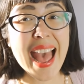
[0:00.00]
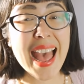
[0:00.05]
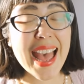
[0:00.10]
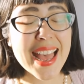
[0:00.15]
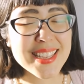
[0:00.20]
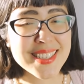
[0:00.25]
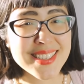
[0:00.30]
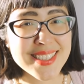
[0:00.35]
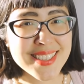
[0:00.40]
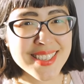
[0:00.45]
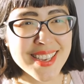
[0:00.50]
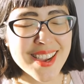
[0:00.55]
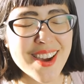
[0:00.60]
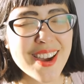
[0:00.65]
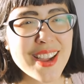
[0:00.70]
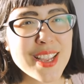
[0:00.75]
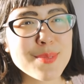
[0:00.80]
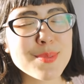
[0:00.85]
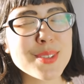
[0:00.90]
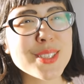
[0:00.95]
and
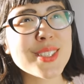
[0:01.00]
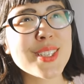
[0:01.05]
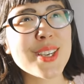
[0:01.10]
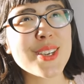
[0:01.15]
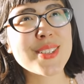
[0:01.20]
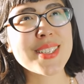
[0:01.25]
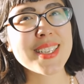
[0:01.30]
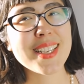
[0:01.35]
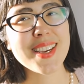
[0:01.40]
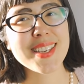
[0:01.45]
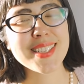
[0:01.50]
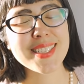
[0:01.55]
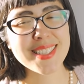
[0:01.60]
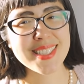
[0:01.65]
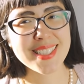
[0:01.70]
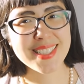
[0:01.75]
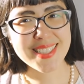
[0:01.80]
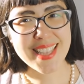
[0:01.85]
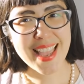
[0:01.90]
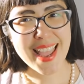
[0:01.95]
I am so
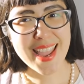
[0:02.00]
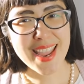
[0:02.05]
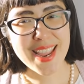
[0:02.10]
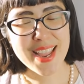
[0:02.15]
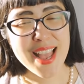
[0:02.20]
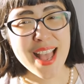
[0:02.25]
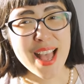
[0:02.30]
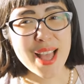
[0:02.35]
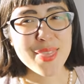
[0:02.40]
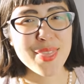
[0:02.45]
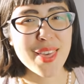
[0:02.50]
delighted to say